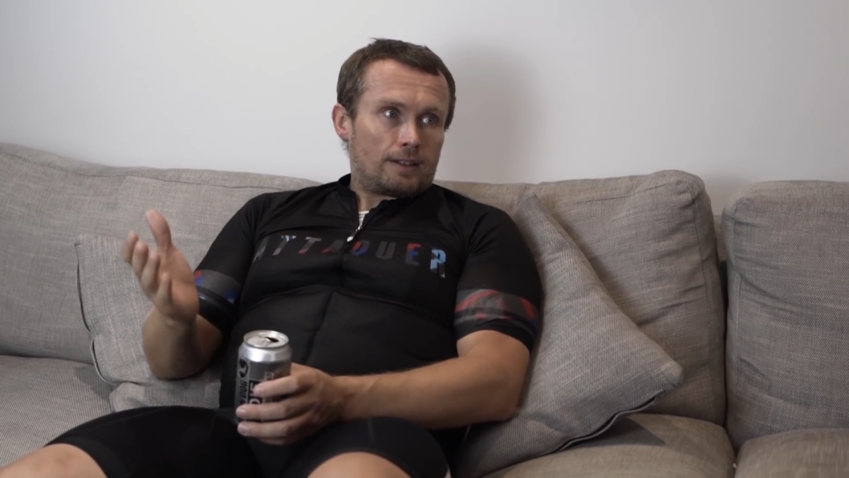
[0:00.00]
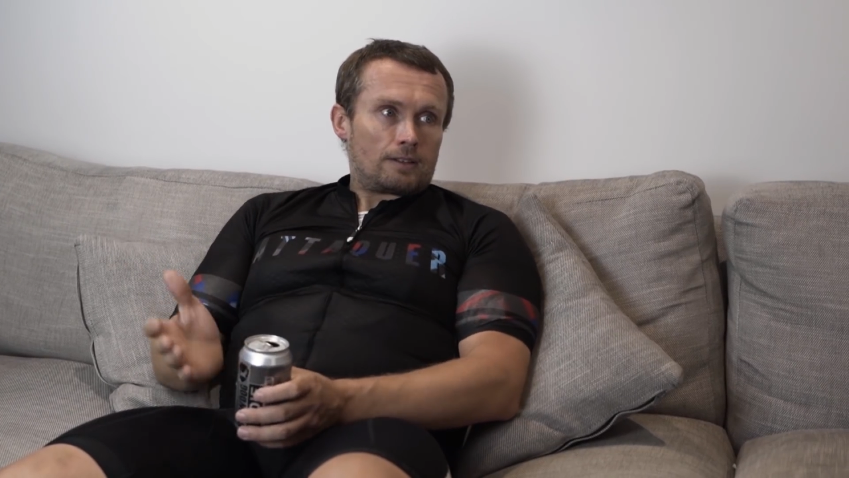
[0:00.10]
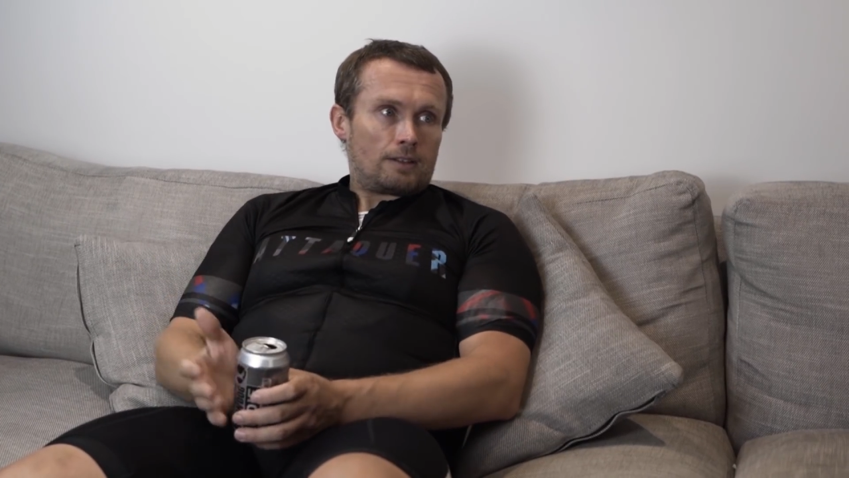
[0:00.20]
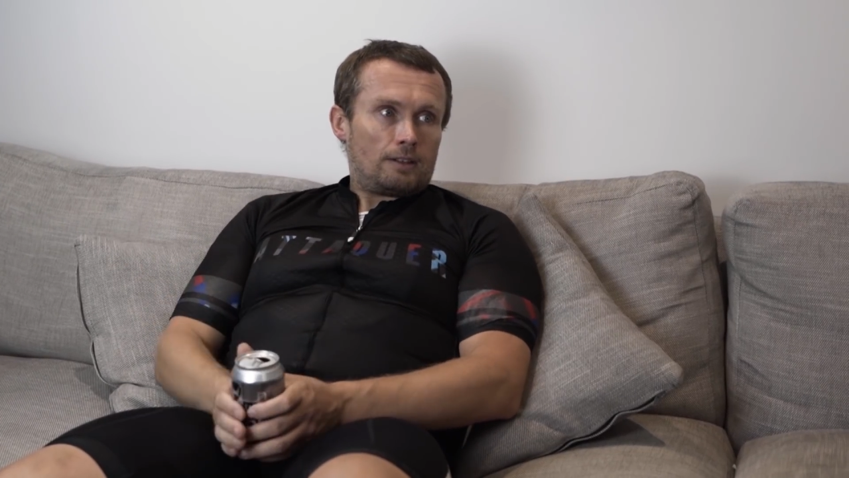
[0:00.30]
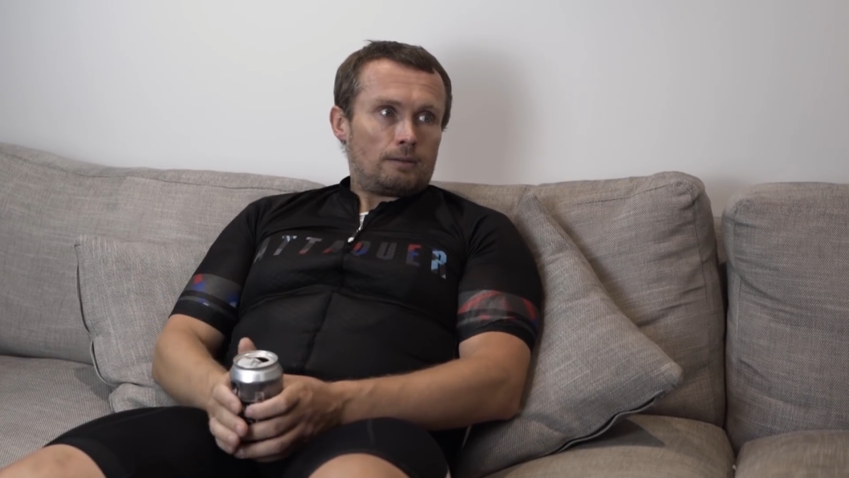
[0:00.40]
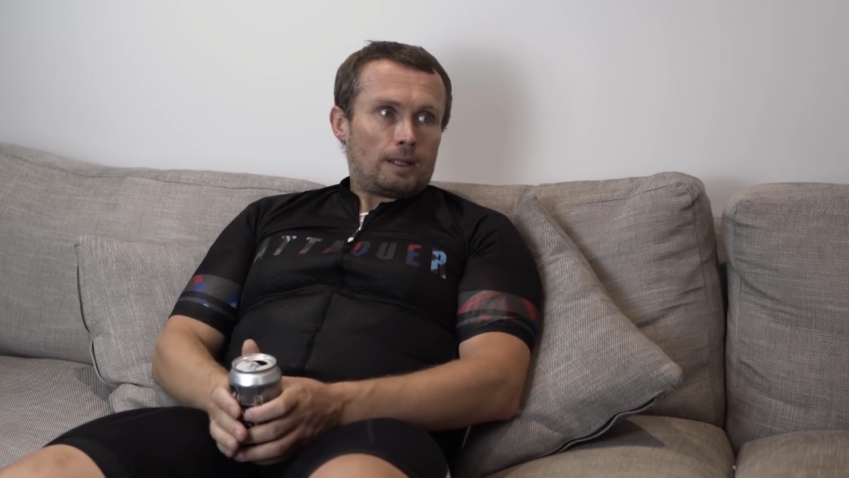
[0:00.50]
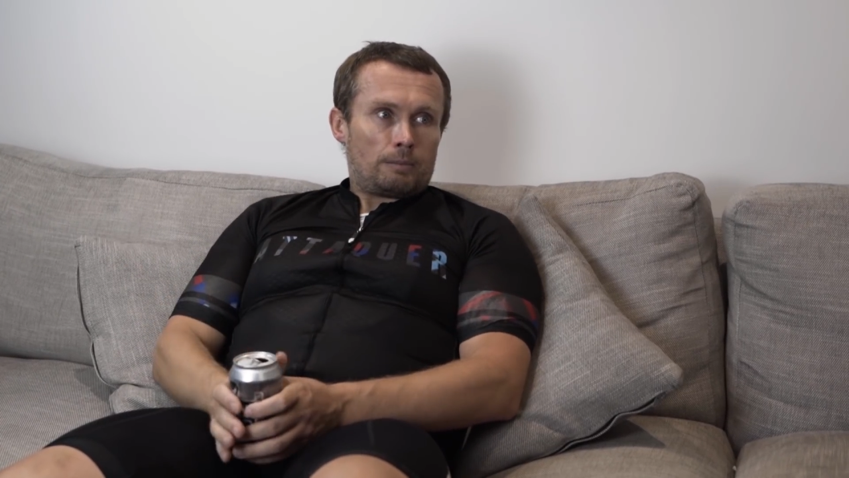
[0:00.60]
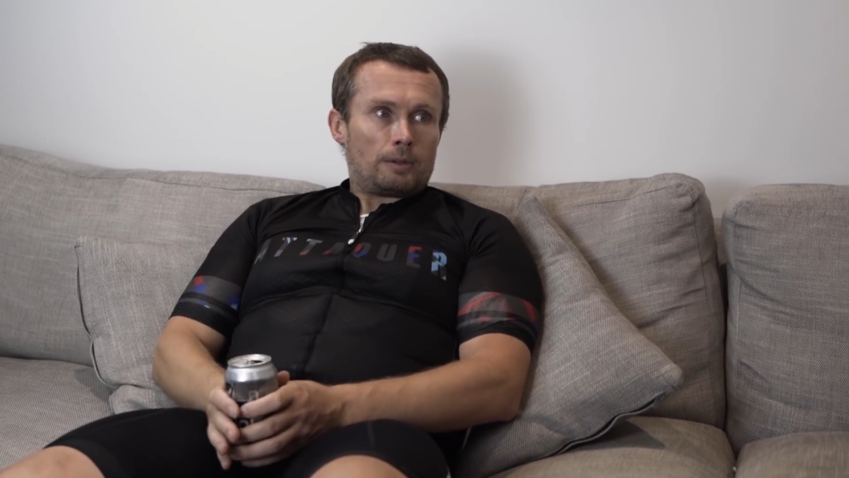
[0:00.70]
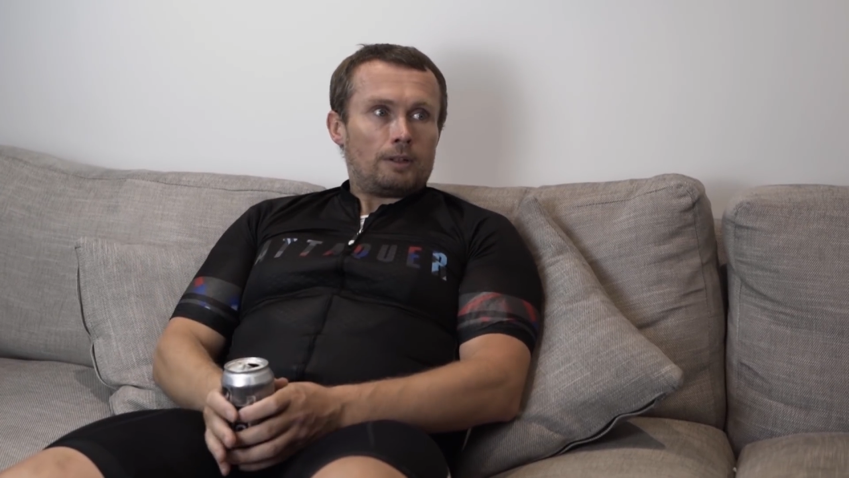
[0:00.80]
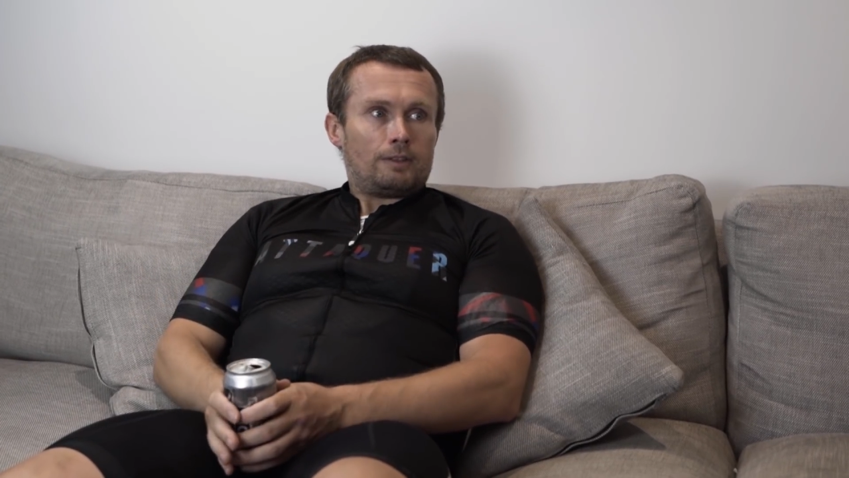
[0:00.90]
is to
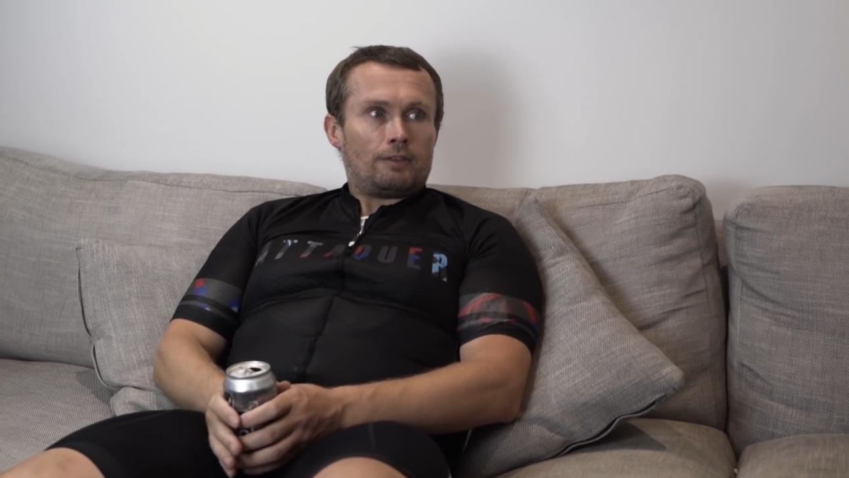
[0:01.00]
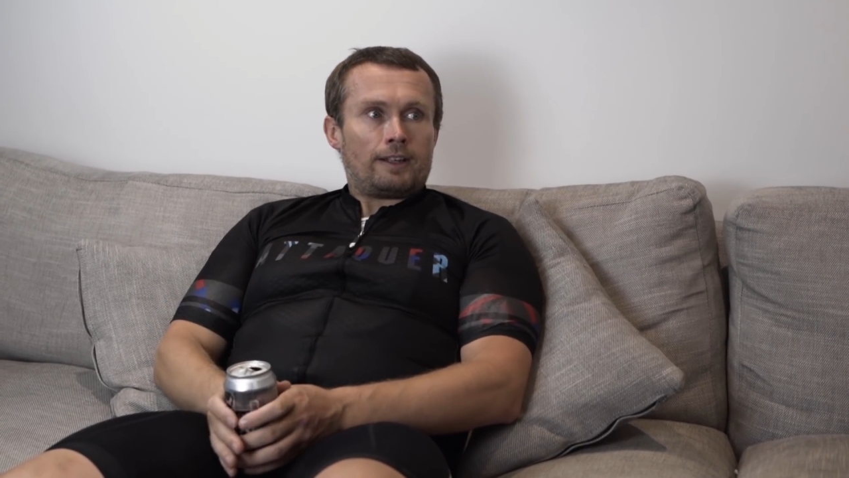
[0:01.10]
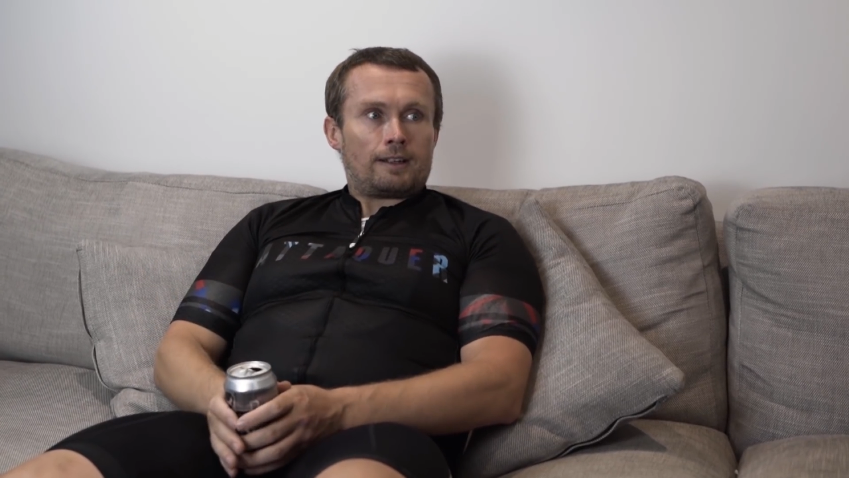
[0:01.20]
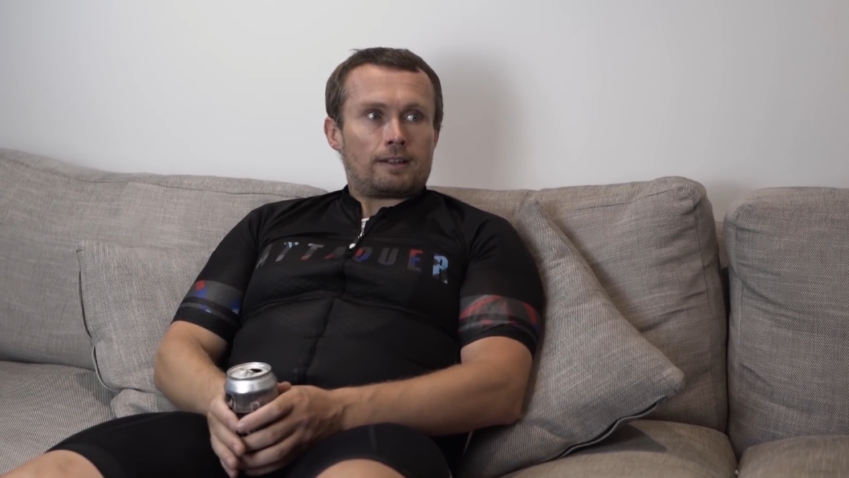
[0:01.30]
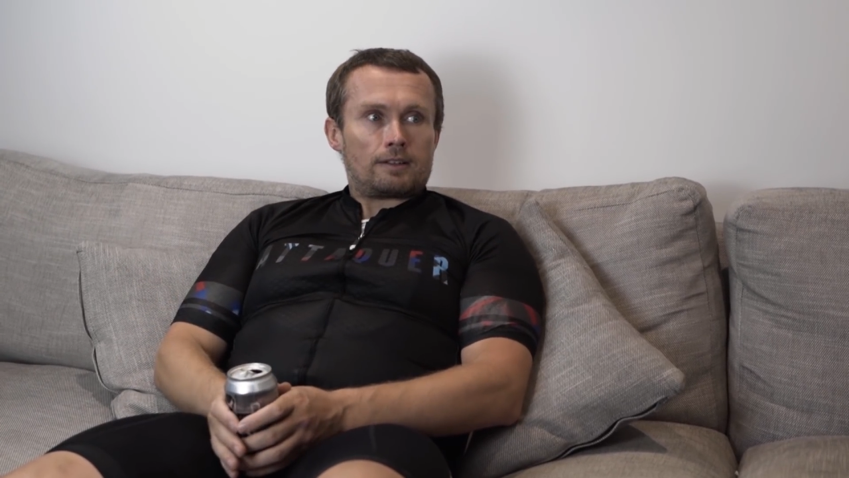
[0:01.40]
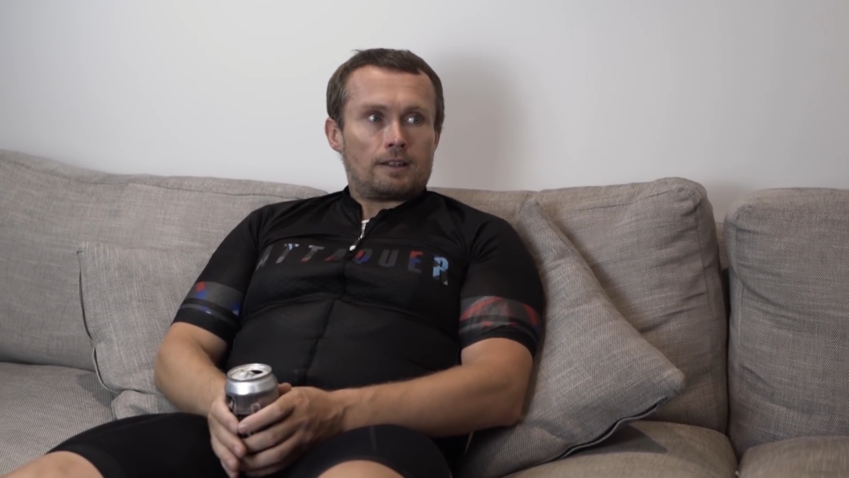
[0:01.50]
improve your fitness.